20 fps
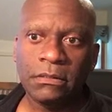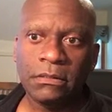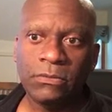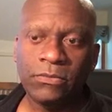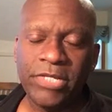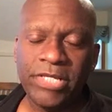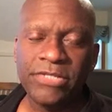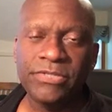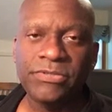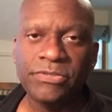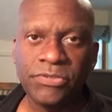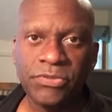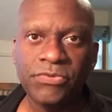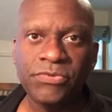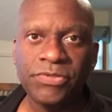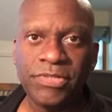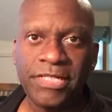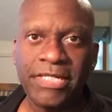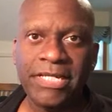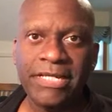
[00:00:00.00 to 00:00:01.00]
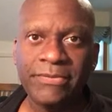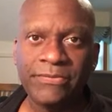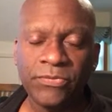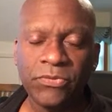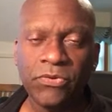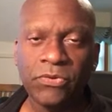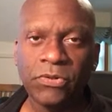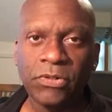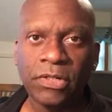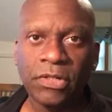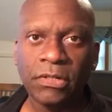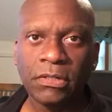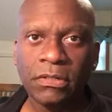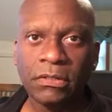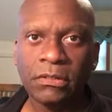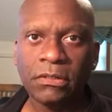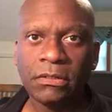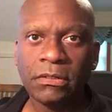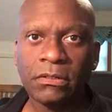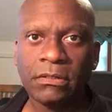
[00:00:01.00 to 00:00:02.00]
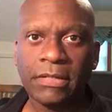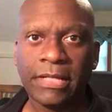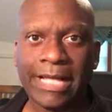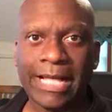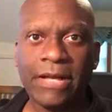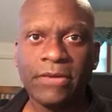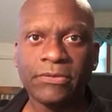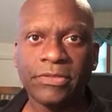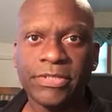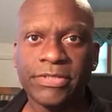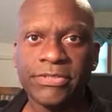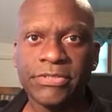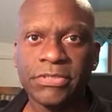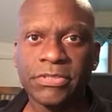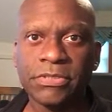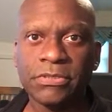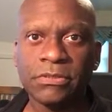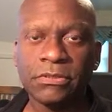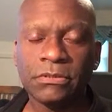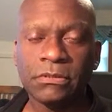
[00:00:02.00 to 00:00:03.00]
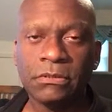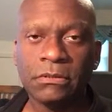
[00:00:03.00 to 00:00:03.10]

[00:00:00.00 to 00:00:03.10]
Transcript: we do need more outlets